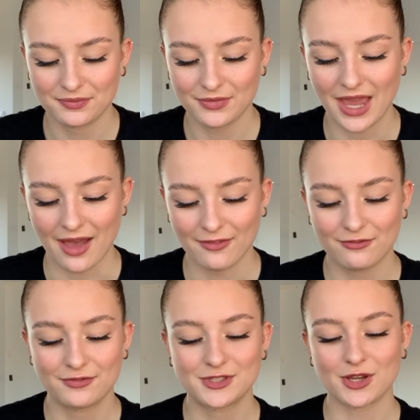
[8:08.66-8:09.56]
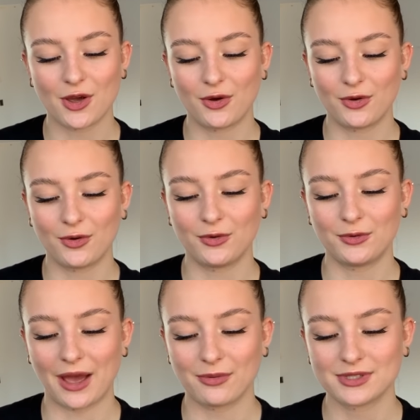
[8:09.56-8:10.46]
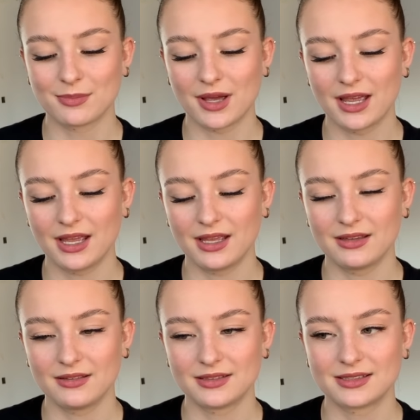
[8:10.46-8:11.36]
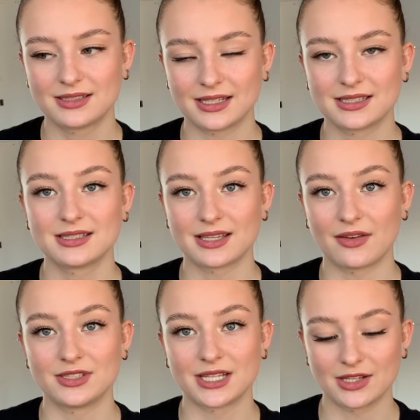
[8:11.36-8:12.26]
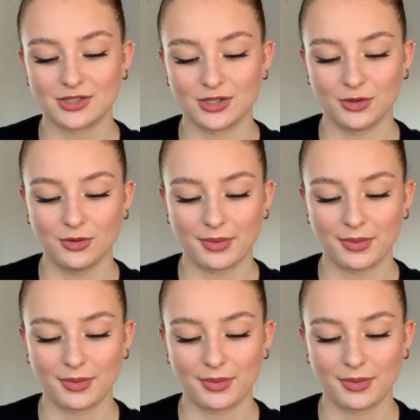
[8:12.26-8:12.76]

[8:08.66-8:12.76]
Yeah, so that was my 6th and 7th tattoo.